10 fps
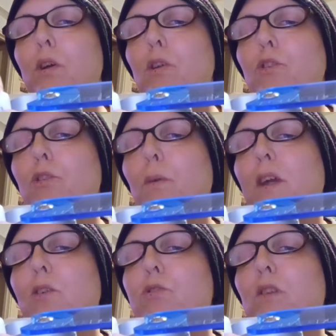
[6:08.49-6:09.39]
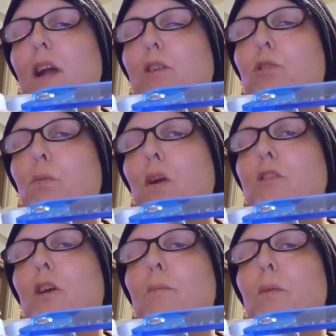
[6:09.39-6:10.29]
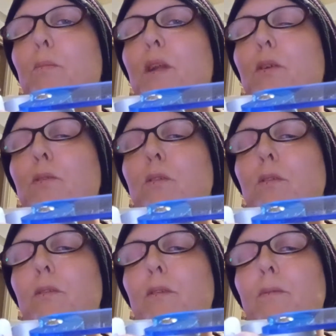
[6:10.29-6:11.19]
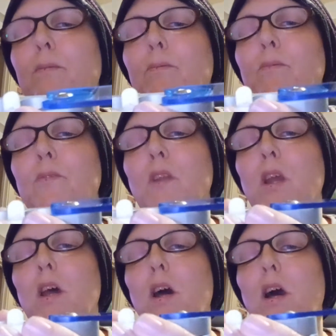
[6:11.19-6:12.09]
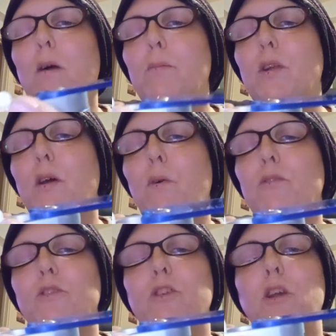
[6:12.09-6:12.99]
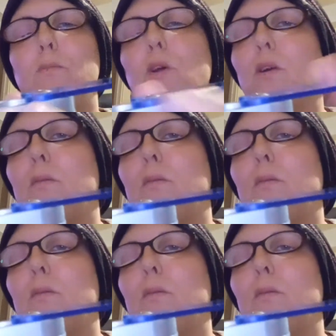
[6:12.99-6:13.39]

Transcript: so it cracks right up the middle. Now obviously I'm not going to